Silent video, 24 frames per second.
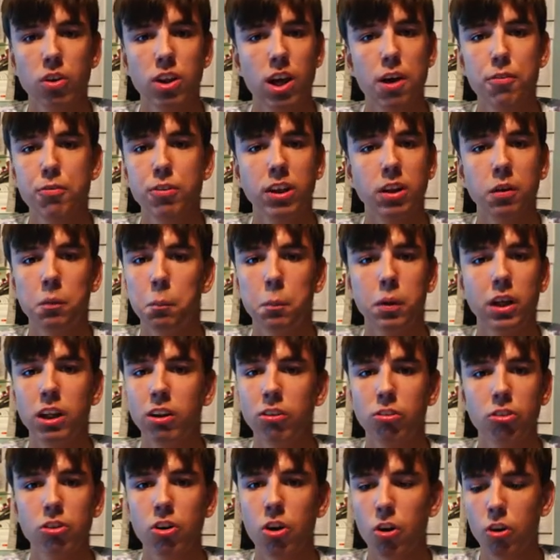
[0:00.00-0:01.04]
I've eaten
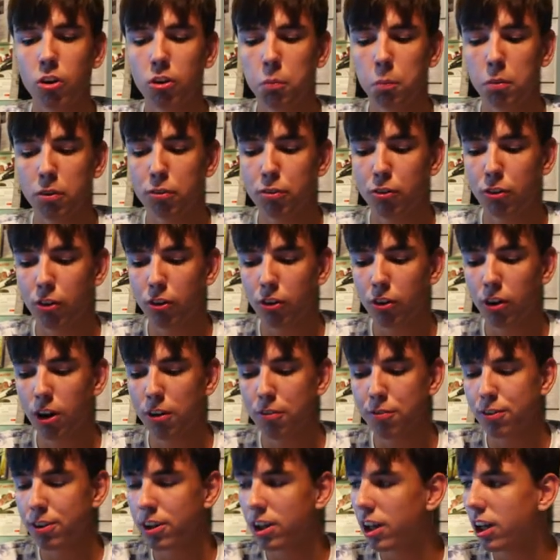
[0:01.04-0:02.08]
beans cold before. I've,